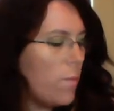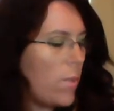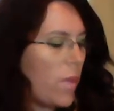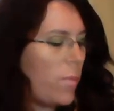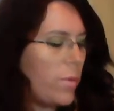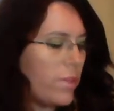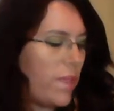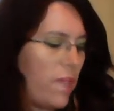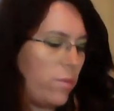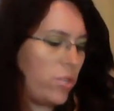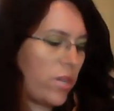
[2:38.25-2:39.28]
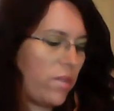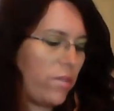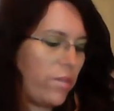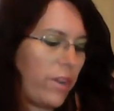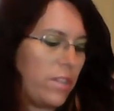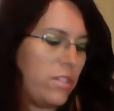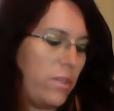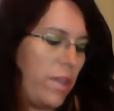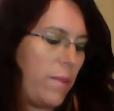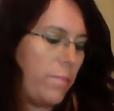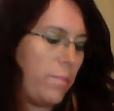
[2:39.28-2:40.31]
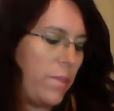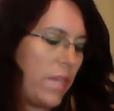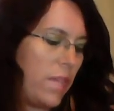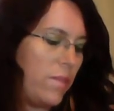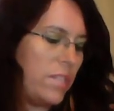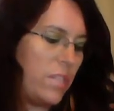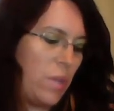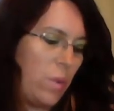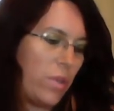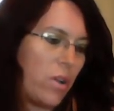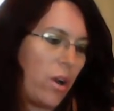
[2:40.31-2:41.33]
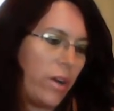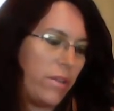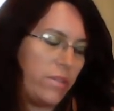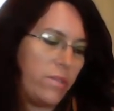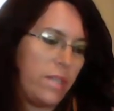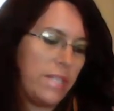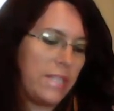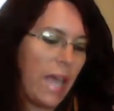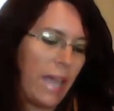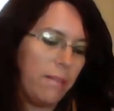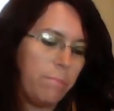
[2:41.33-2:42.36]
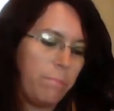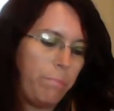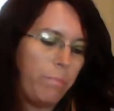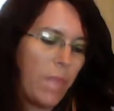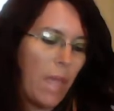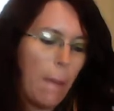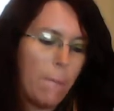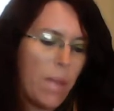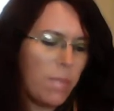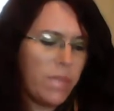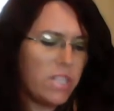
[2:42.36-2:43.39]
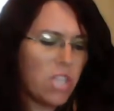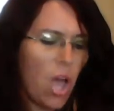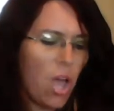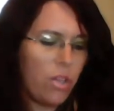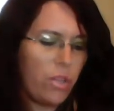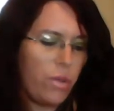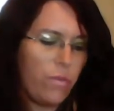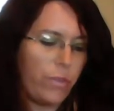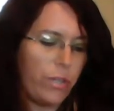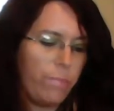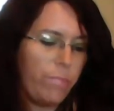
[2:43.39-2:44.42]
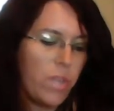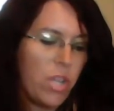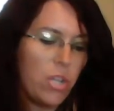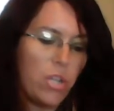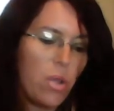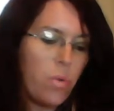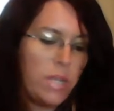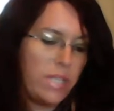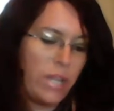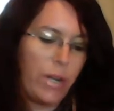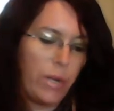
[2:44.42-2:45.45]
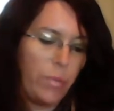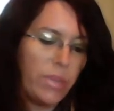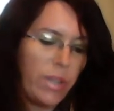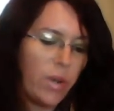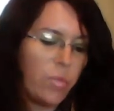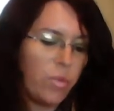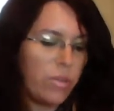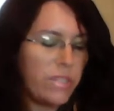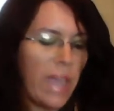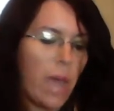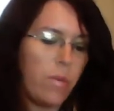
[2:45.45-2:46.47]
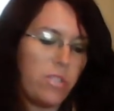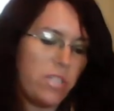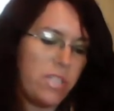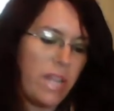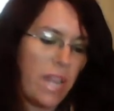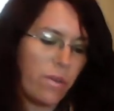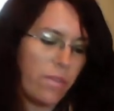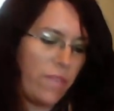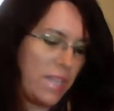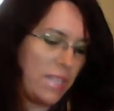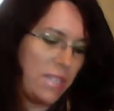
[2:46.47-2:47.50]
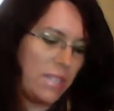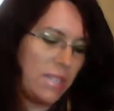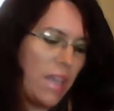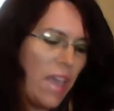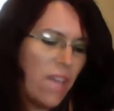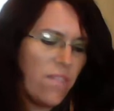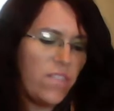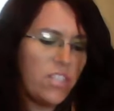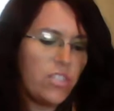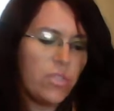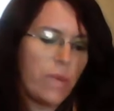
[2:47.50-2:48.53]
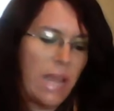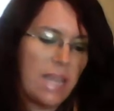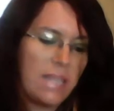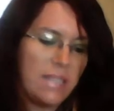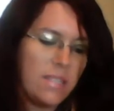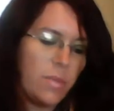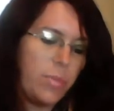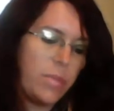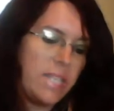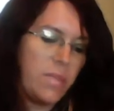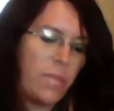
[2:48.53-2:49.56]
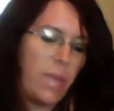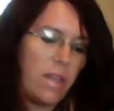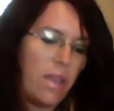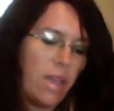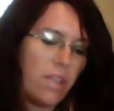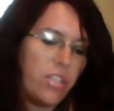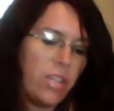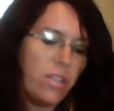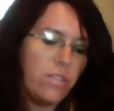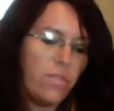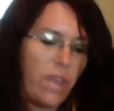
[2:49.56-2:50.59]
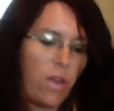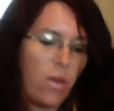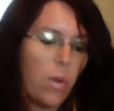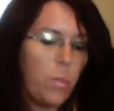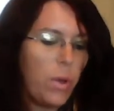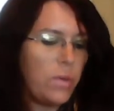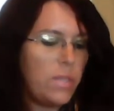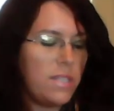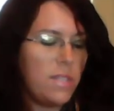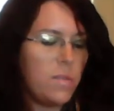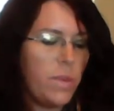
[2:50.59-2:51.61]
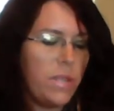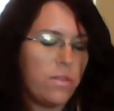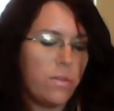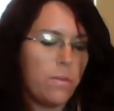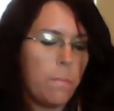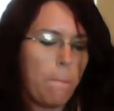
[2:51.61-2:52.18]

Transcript: Papa Berlot was driving very slowly, but even so the cart is on its side. Pumpkins all over. No one is hurt, but there are bruised cabbages and angry faces. Mr. Reyes, the policeman at Chelles Deville, poses his pencil.